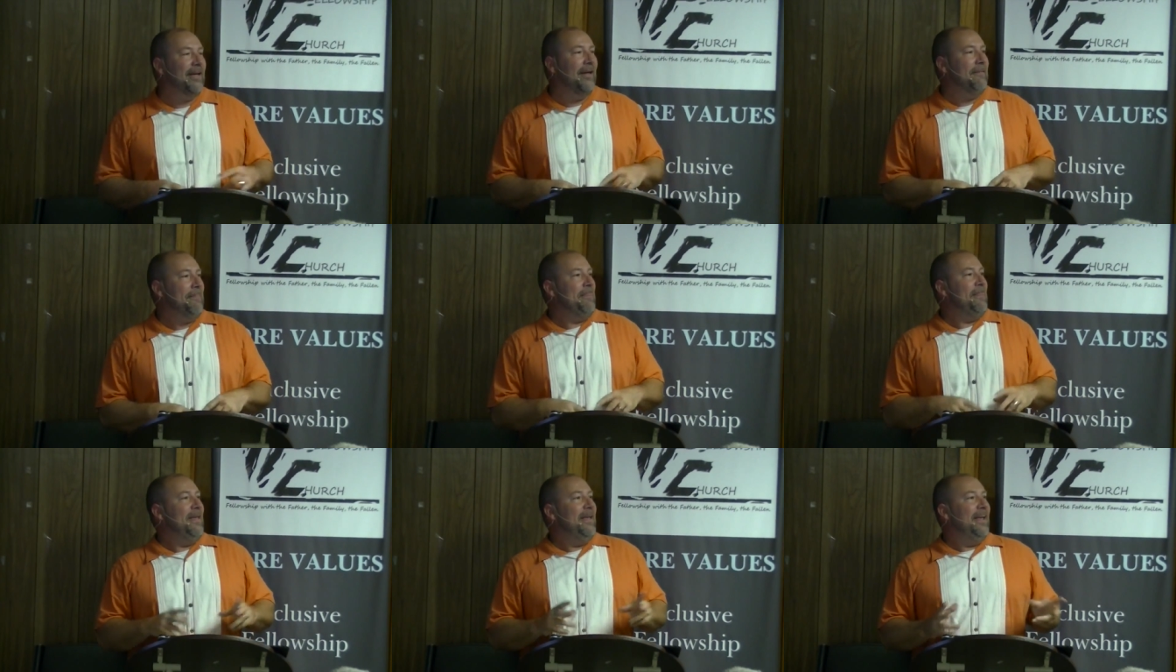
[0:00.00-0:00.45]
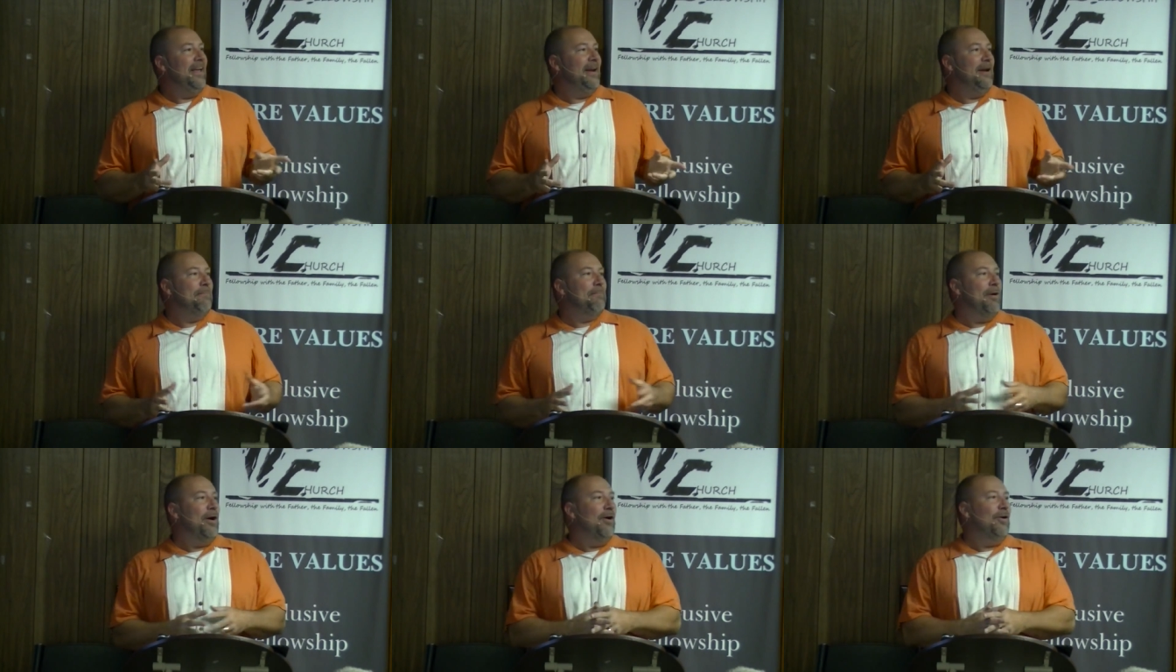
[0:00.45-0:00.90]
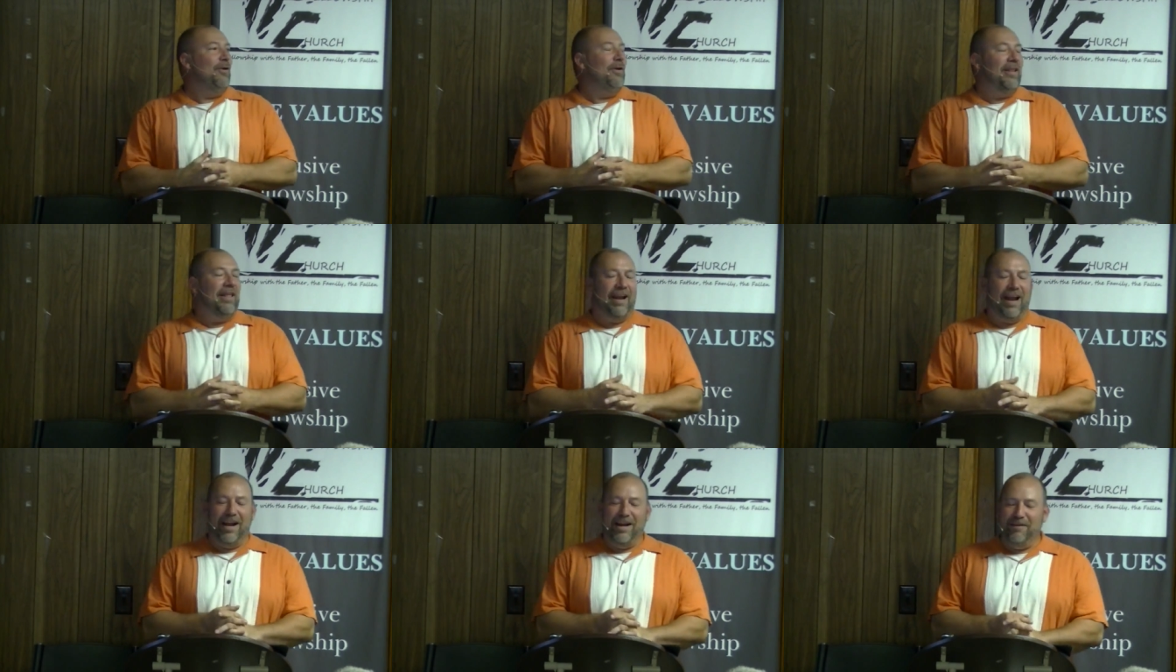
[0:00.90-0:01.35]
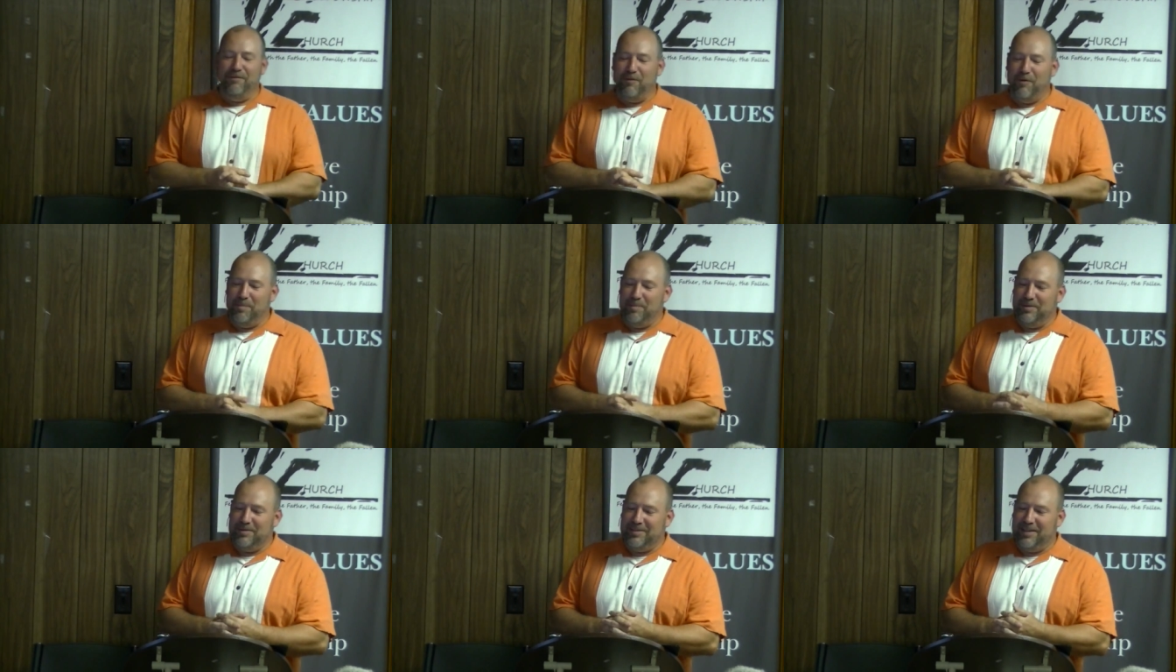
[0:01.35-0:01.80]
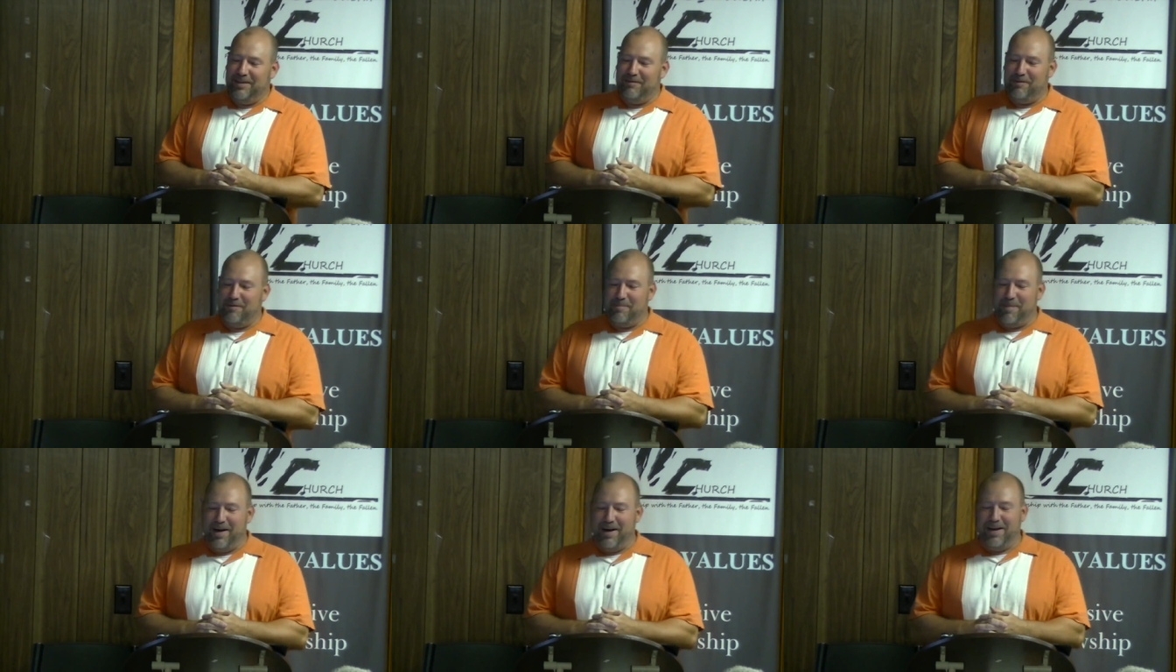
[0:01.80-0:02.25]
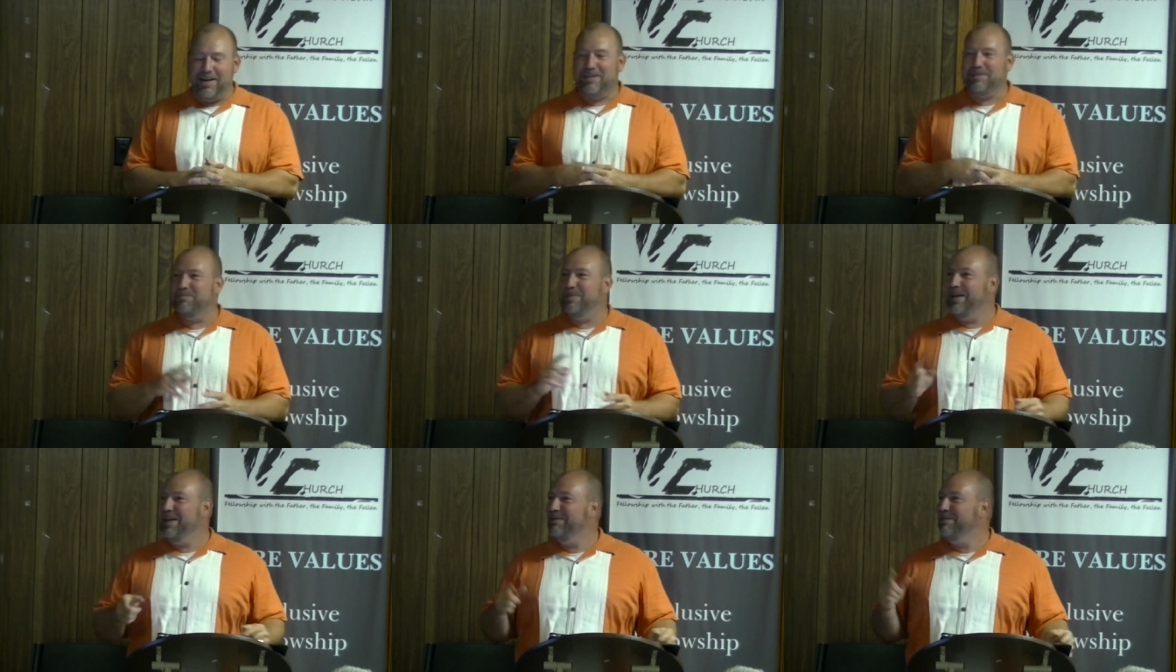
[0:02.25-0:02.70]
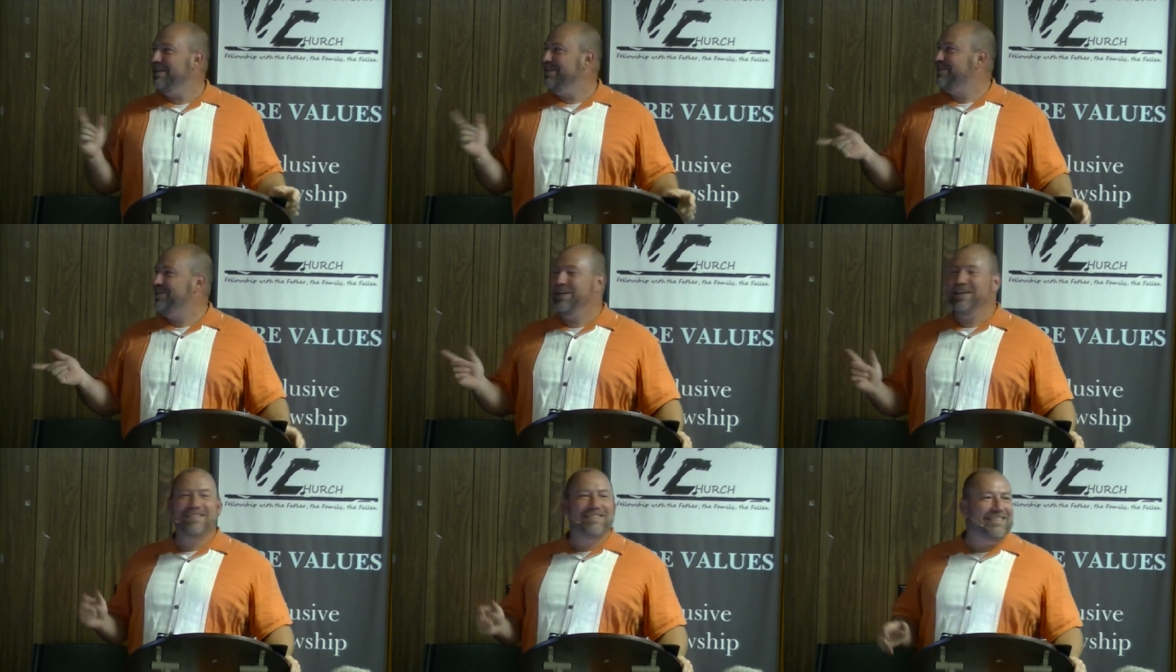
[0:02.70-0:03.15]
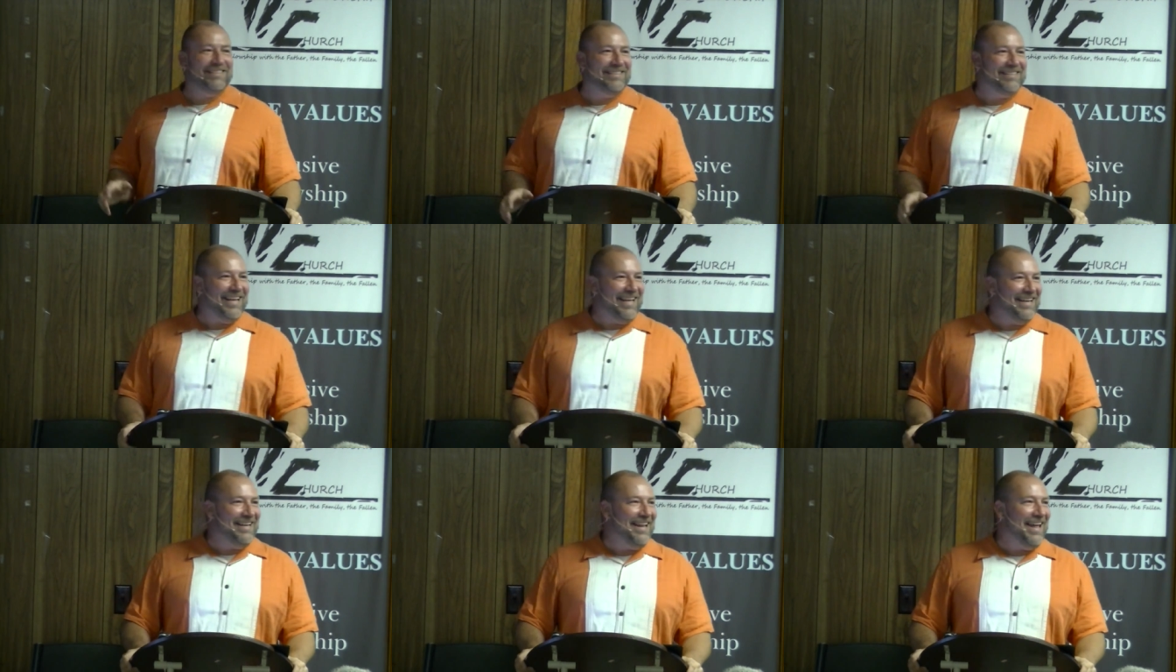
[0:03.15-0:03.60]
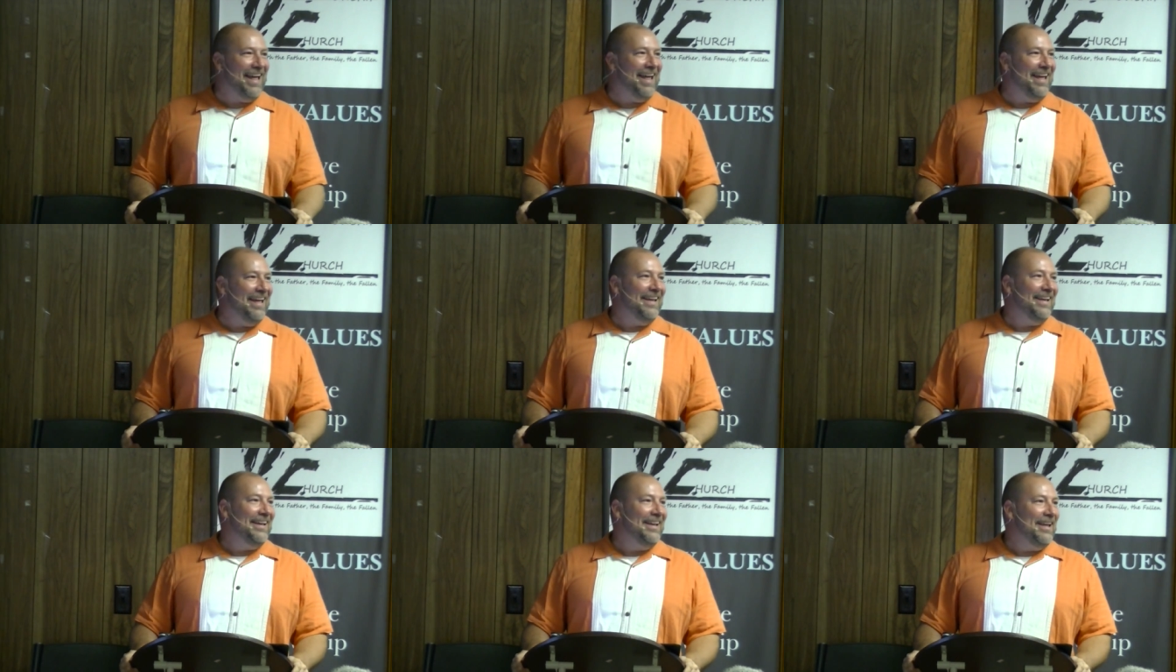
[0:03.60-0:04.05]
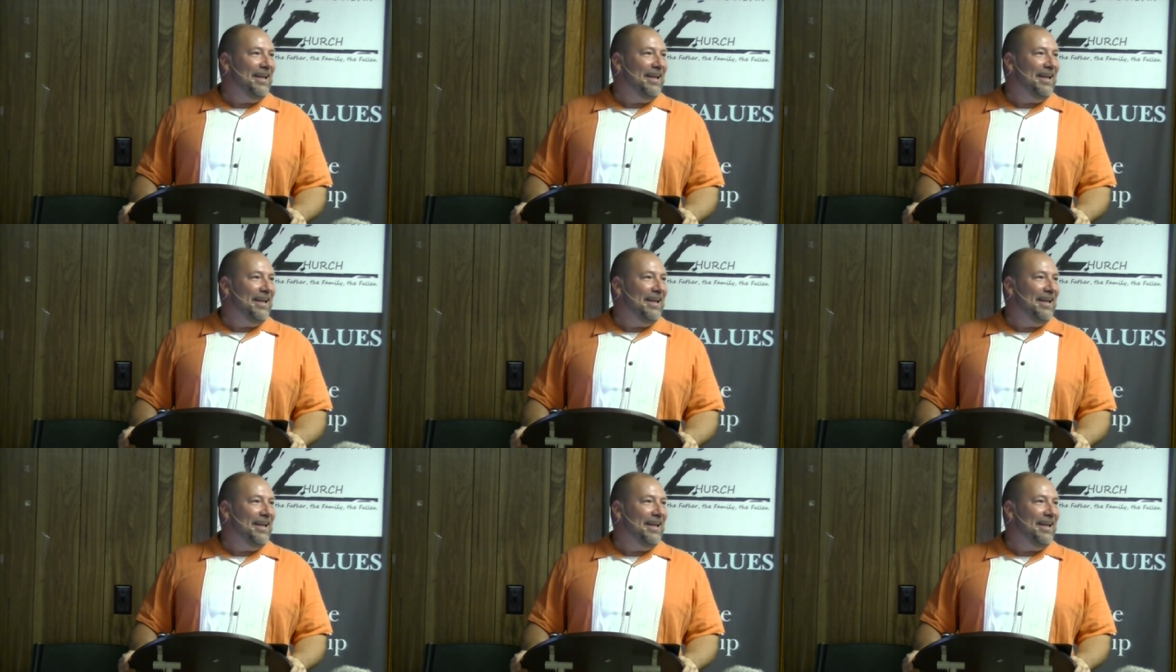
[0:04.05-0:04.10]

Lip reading: that in a poll that 84% of Americans believe that Jesus said that?